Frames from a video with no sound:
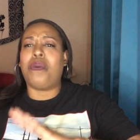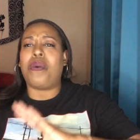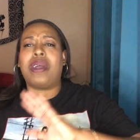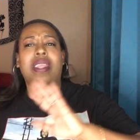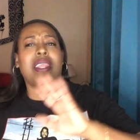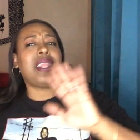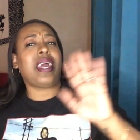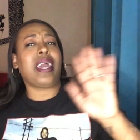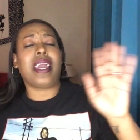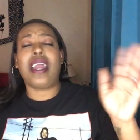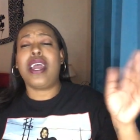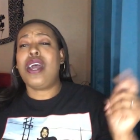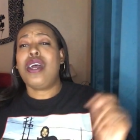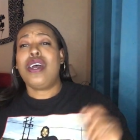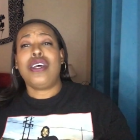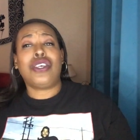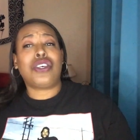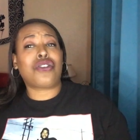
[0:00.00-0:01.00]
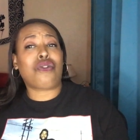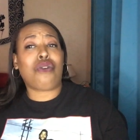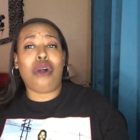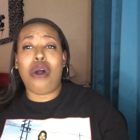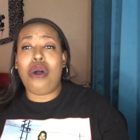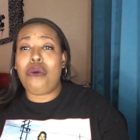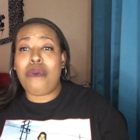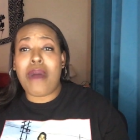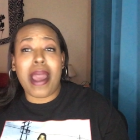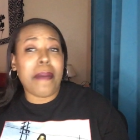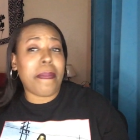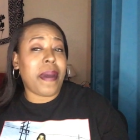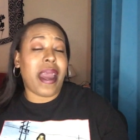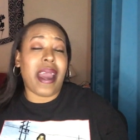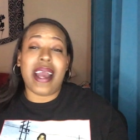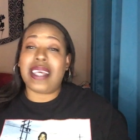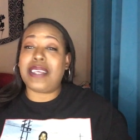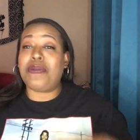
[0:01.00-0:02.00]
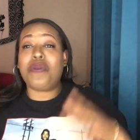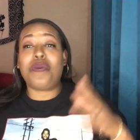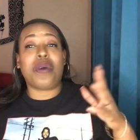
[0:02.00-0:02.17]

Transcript: whether they scroll right past me,